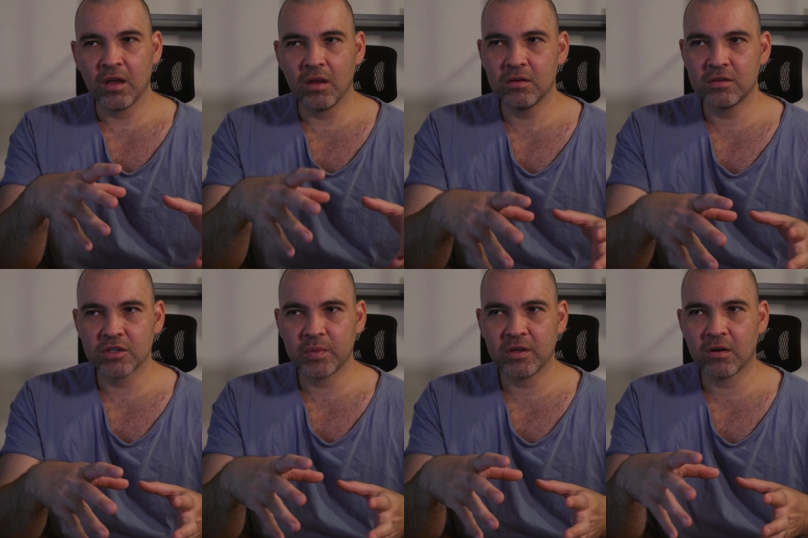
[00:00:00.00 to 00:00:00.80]
It could
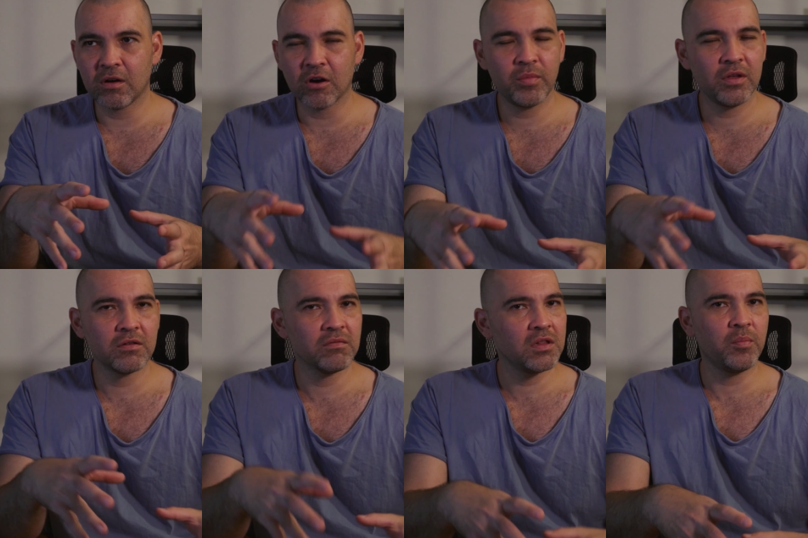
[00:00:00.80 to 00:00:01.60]
just be a hobby
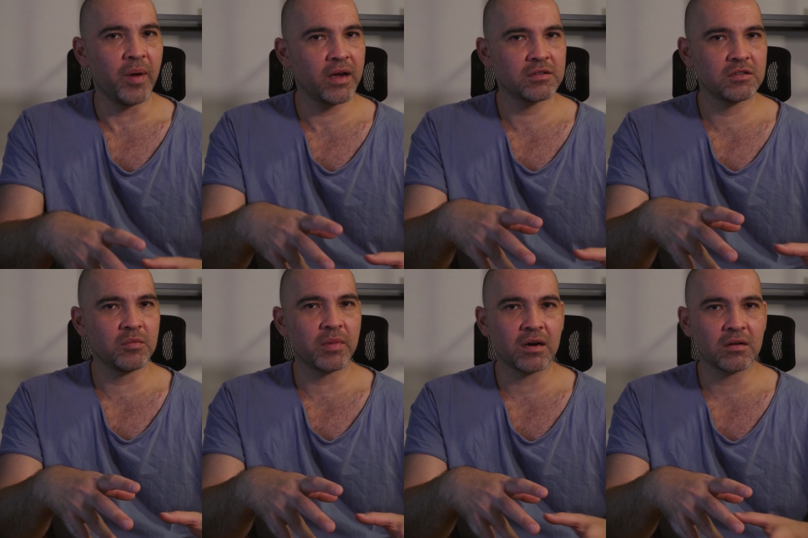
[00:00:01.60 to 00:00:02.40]
you're really passionate
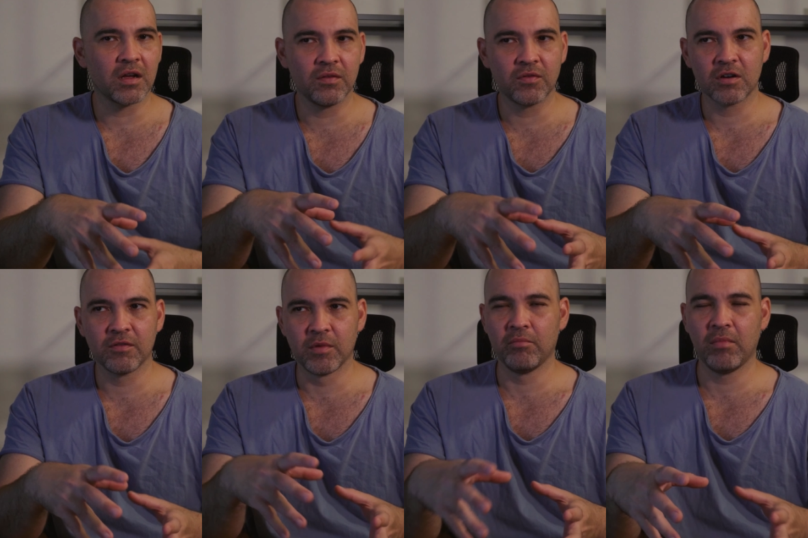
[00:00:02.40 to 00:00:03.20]
about, and you've got
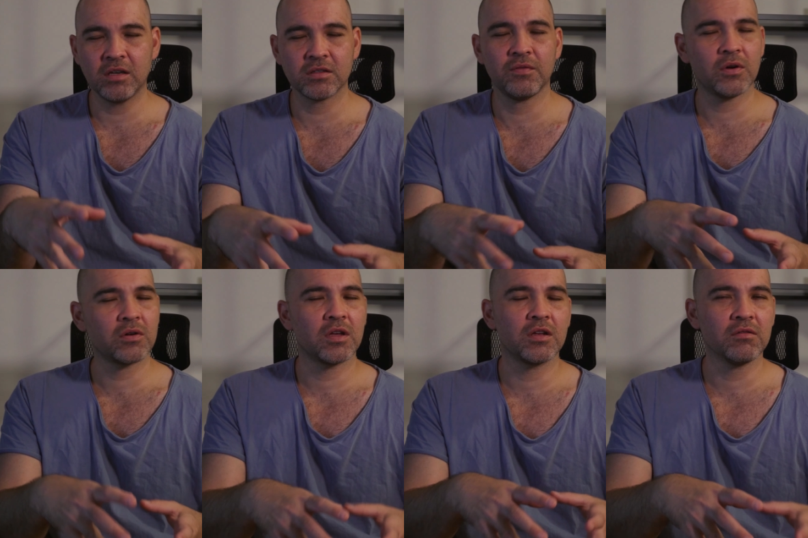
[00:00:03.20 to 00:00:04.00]
an amazing
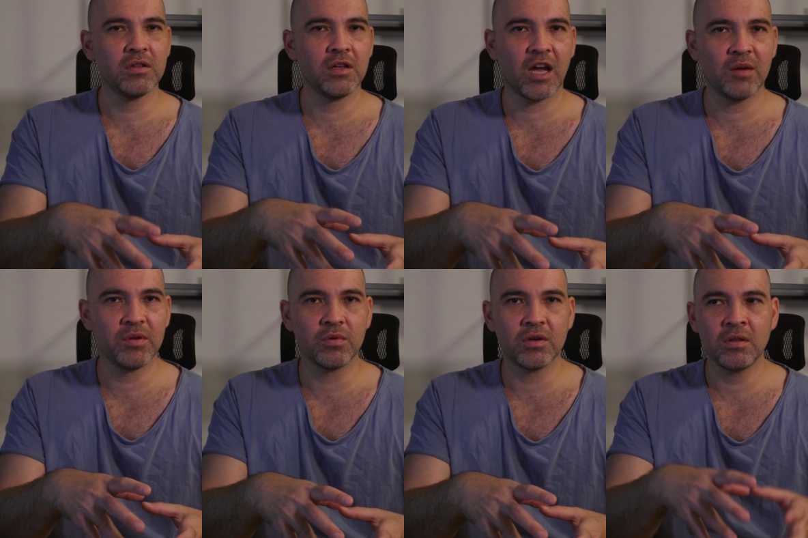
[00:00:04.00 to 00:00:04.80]
photo that you're really
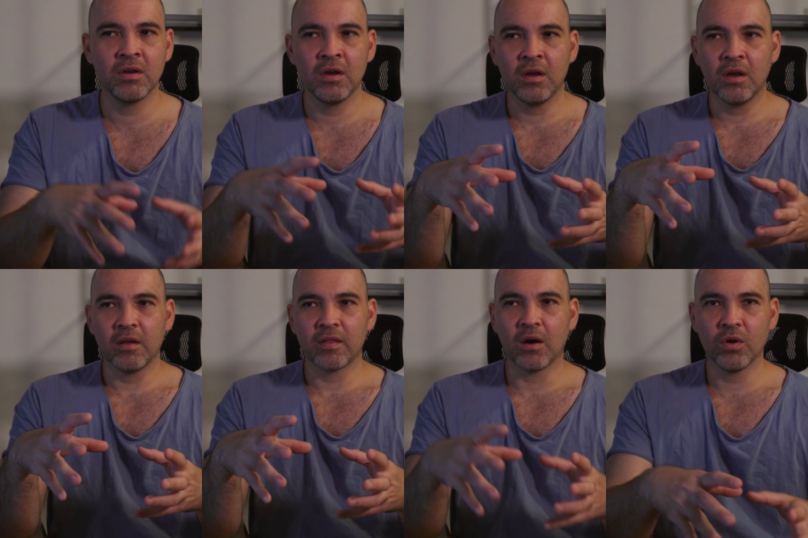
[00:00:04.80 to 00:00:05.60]
happy with,
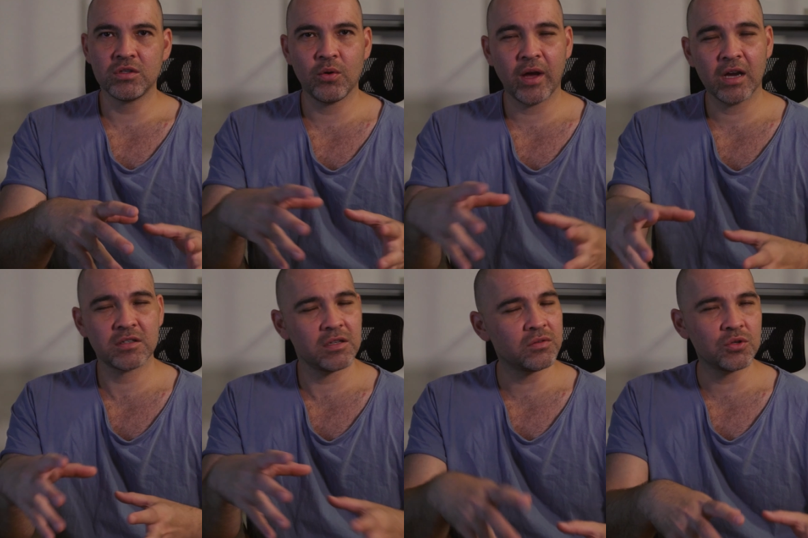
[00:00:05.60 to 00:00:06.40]
that once you
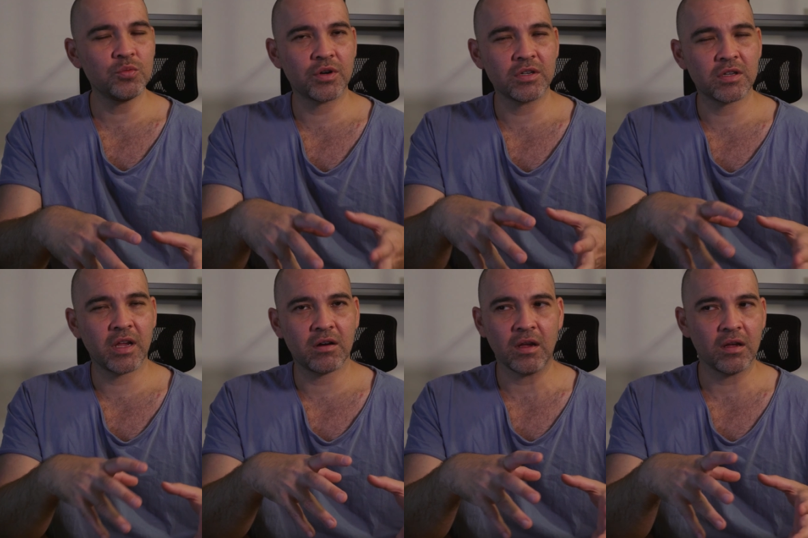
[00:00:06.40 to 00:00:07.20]
actually do print it
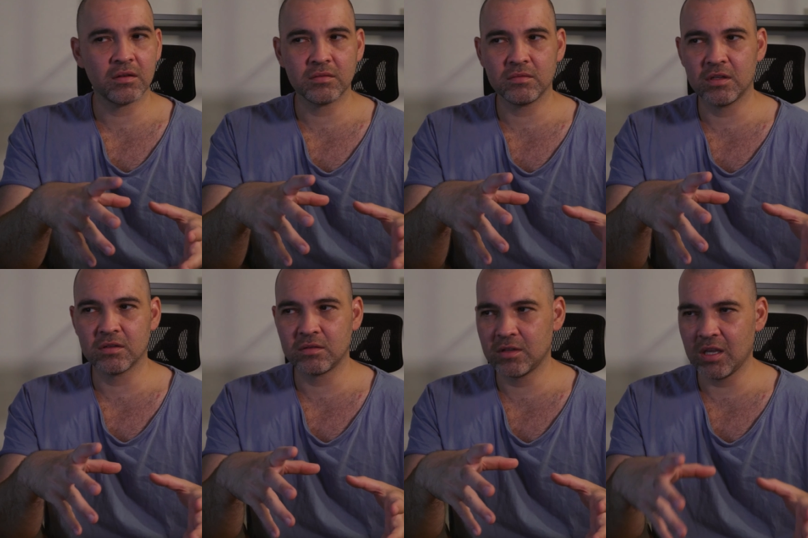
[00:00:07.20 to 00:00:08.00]
out and
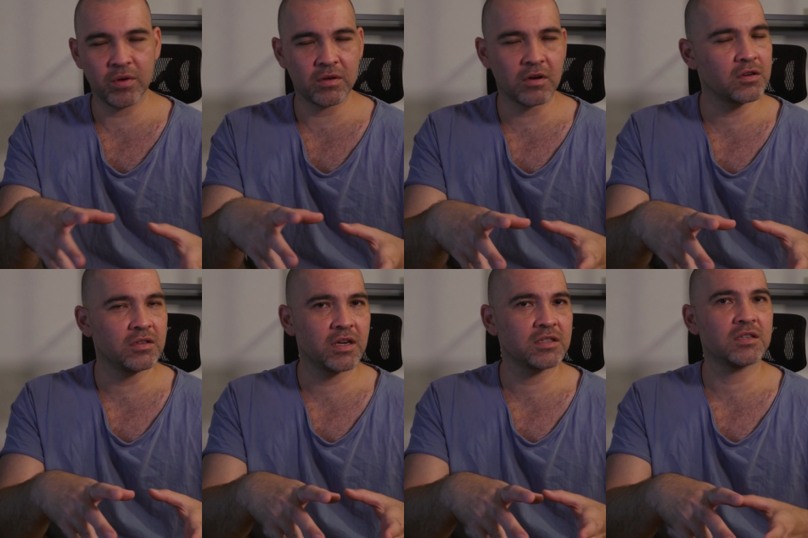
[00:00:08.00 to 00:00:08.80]
either keep it on your
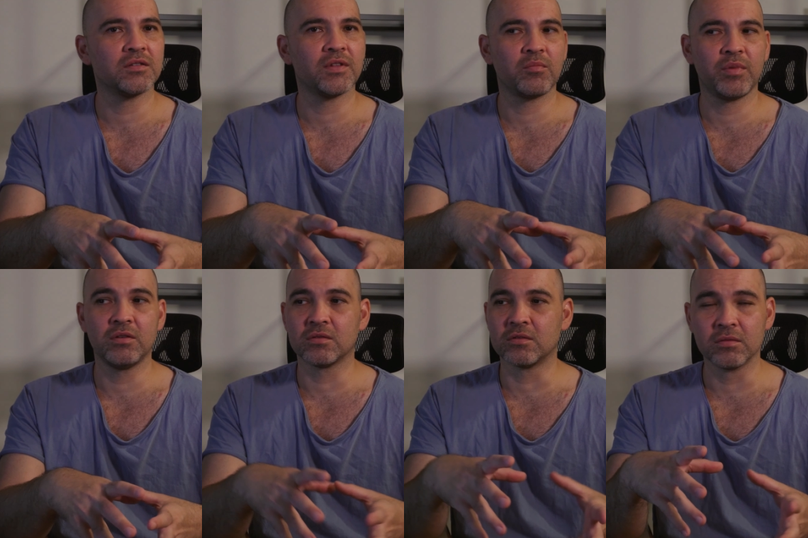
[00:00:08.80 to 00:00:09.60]
desk as a flat
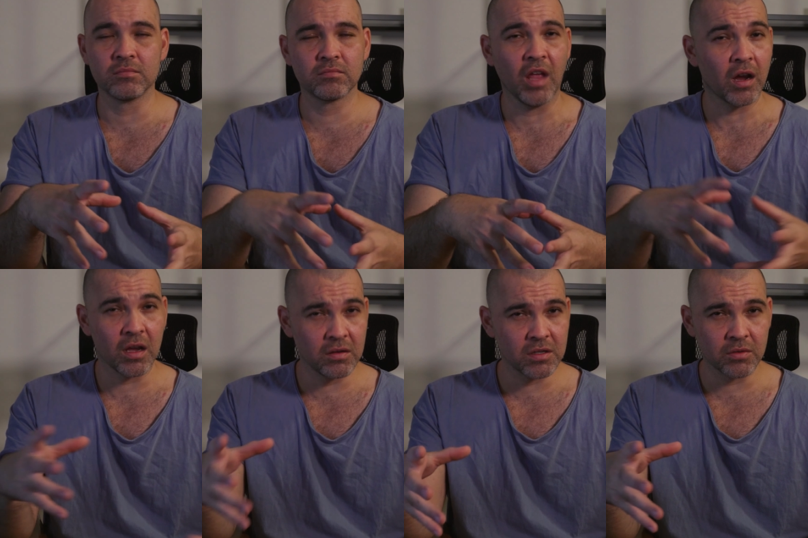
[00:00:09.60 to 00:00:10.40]
piece, or like I
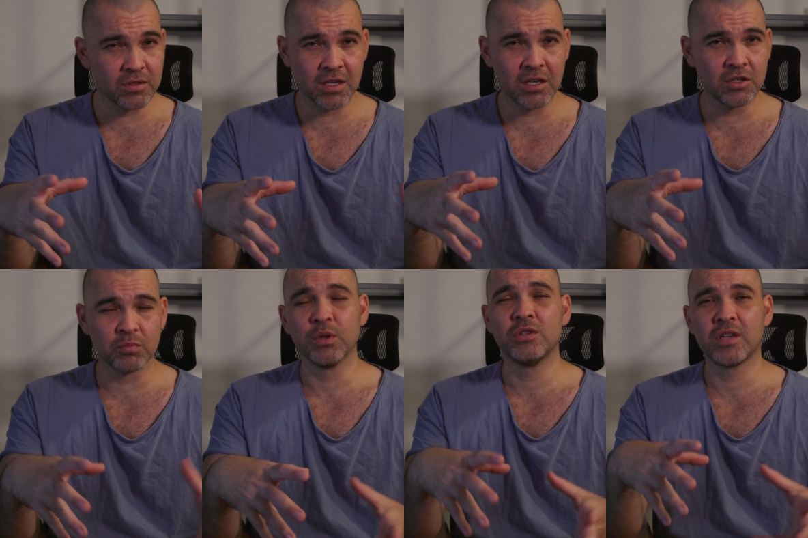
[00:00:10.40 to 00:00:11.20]
used to do in Sydney,
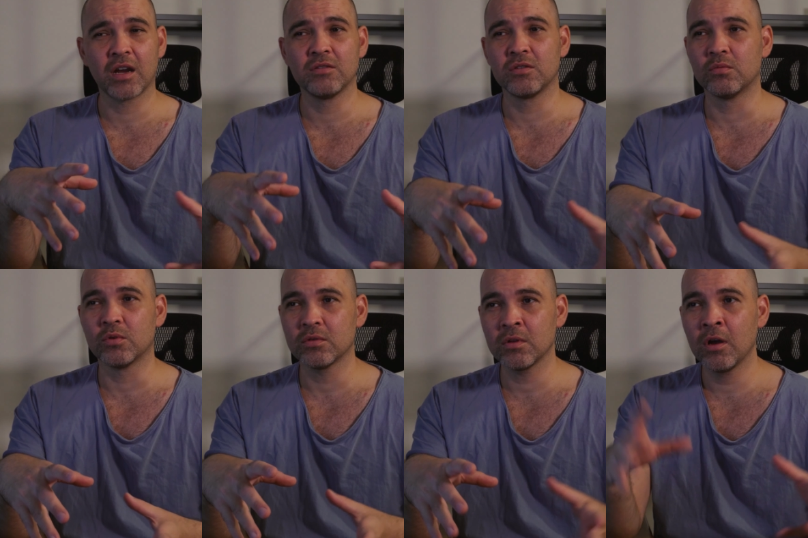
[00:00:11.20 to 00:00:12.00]
just blue tack it to the
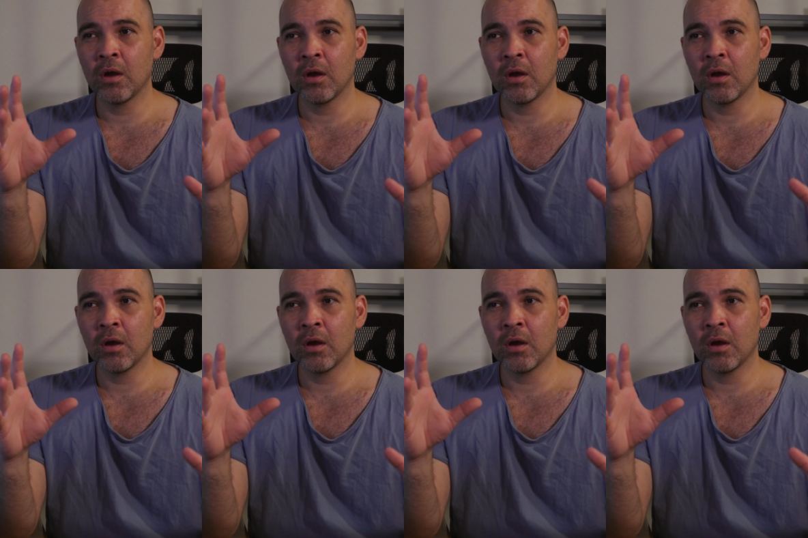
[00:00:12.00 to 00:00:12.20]
wall,